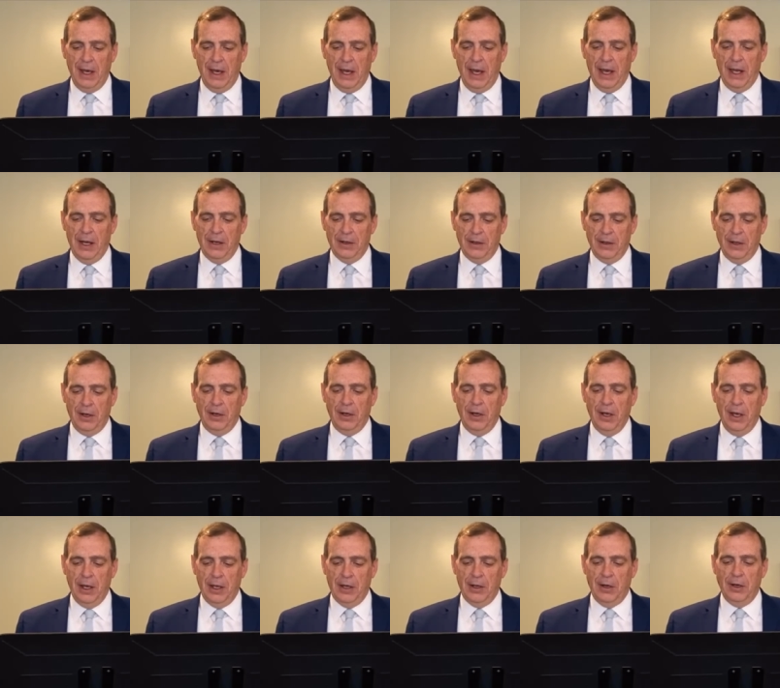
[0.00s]
and,
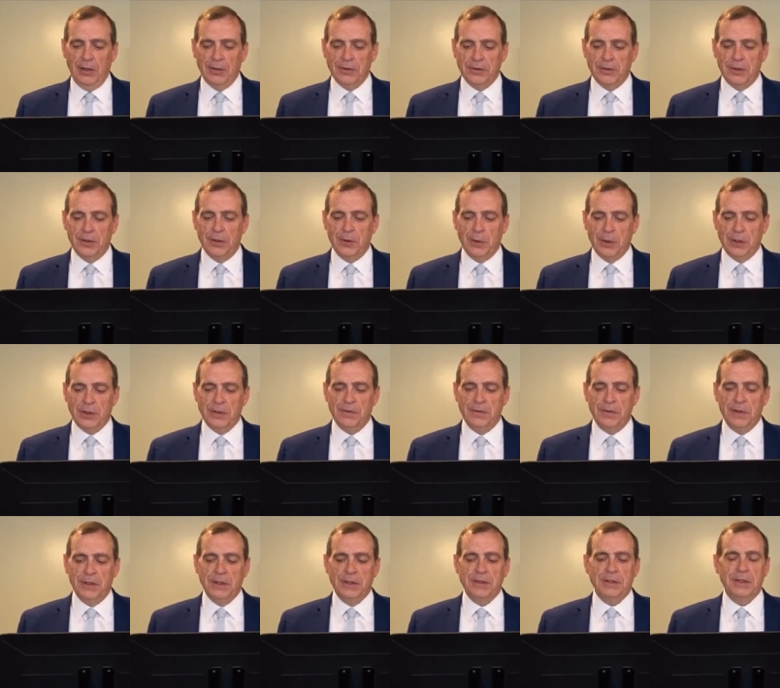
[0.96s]
and also which
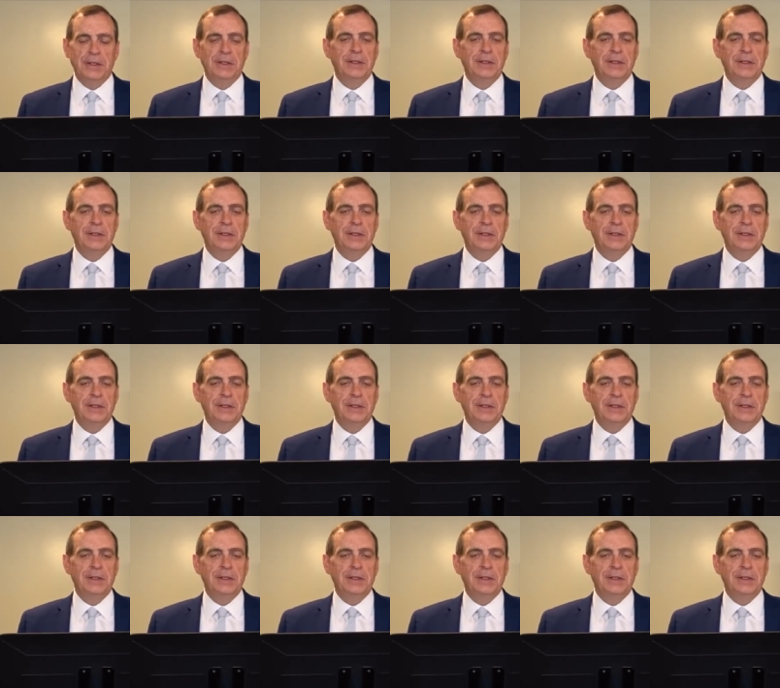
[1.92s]
feels